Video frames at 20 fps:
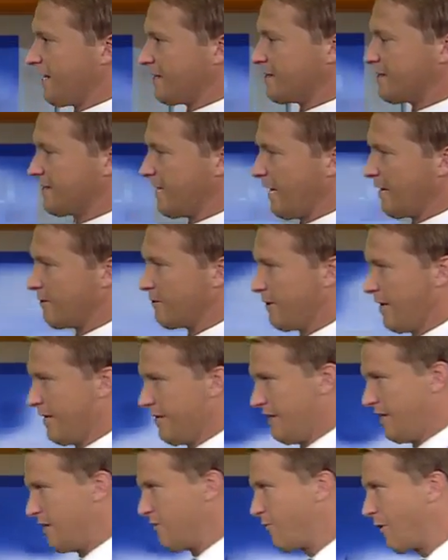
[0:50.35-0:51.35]
and Saturday.
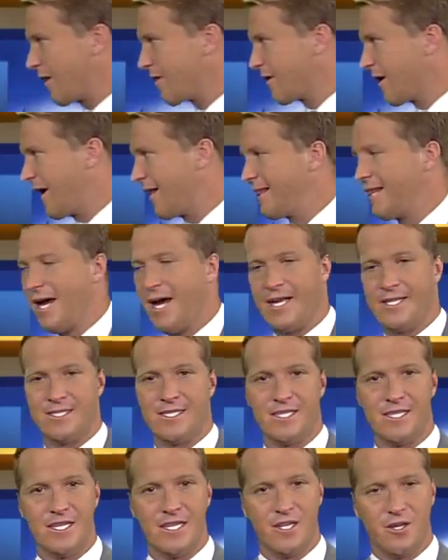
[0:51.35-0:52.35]
The weather
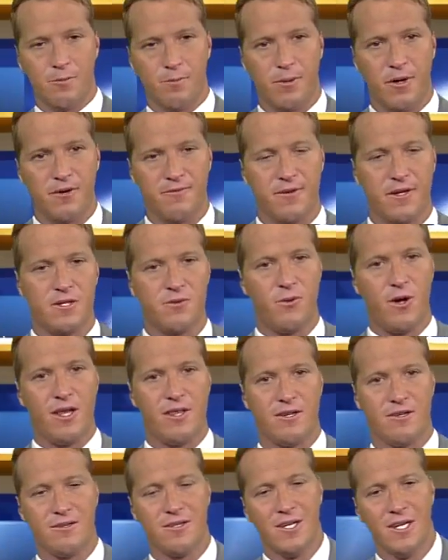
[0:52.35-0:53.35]
headlines near perfect
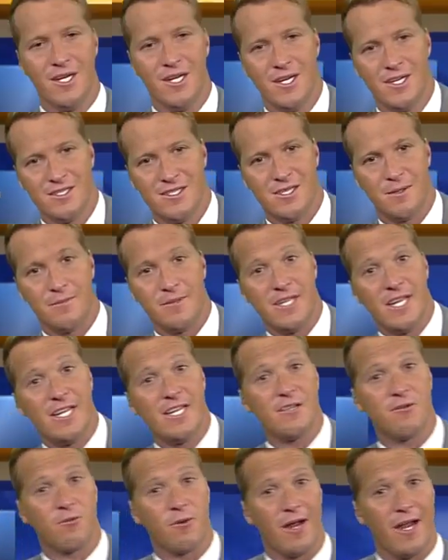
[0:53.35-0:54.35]
weather, some
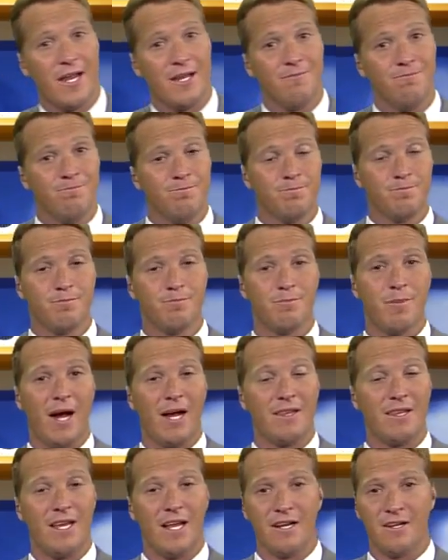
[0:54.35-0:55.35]
needed rain
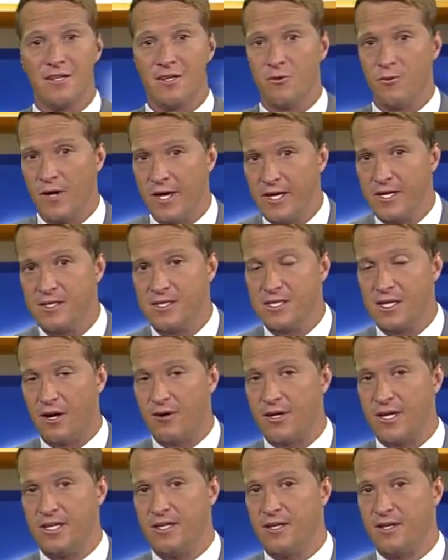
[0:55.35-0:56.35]
by the end of the week,
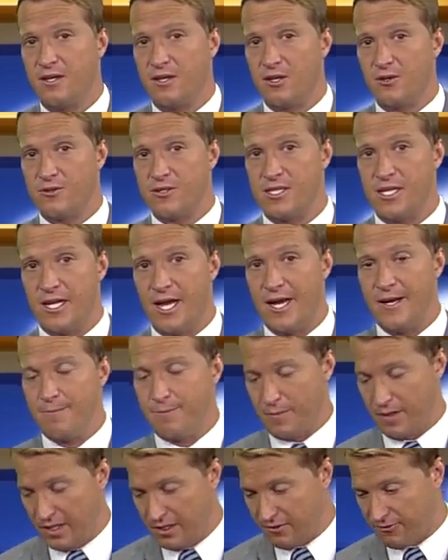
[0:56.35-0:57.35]
starting Thursday night
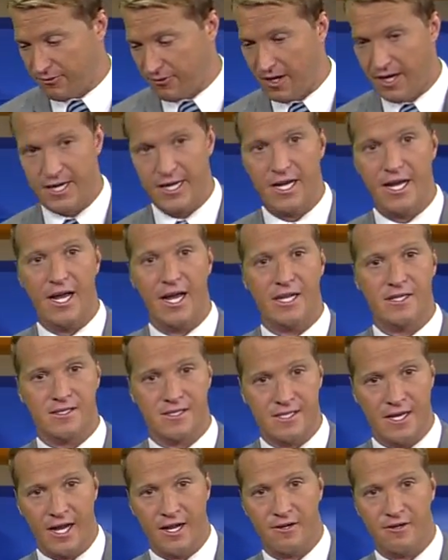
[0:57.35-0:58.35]
into Friday and
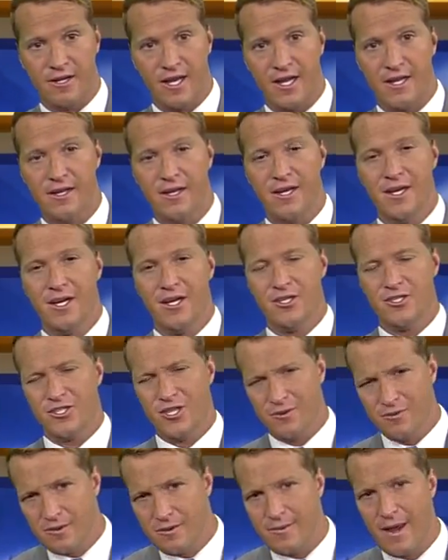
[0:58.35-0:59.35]
Saturday.
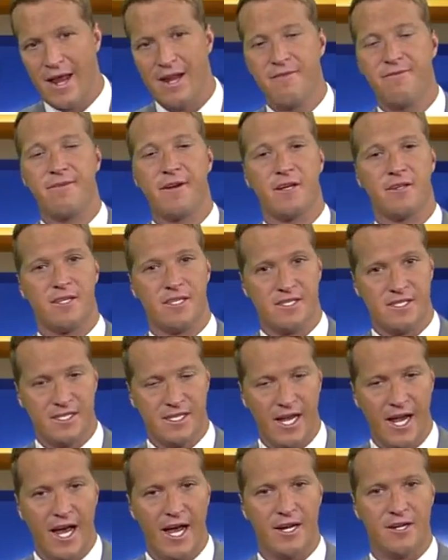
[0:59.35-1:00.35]
Should remain fairly
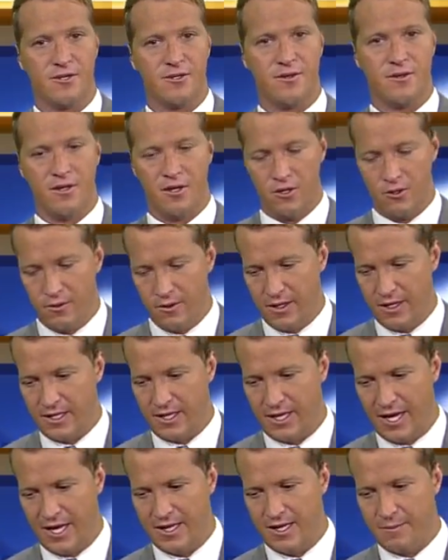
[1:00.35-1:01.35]
scattered, though.
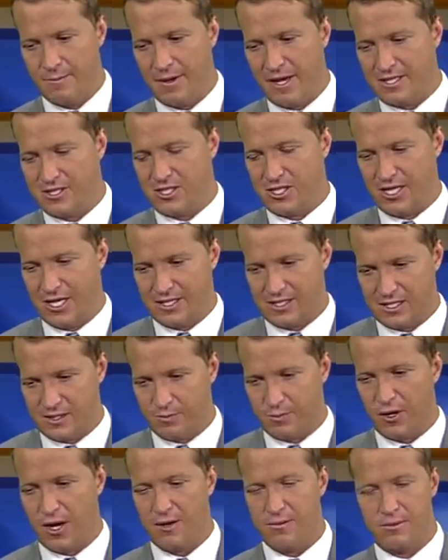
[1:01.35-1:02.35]
Again, the best chance is
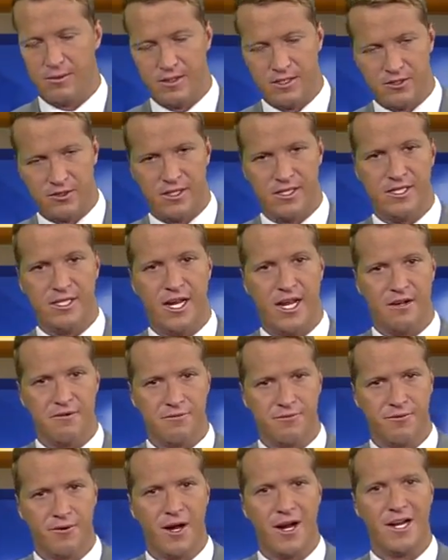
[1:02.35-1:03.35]
probably during the day on
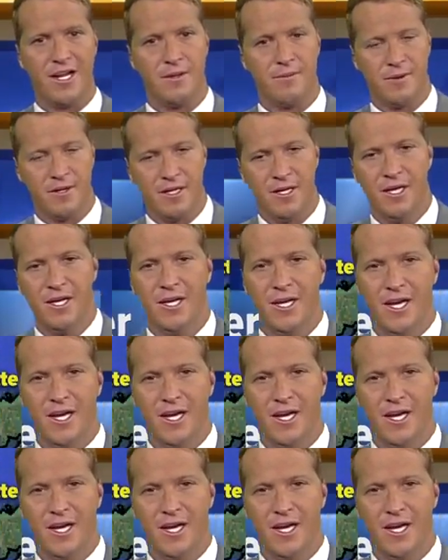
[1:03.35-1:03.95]
Friday, but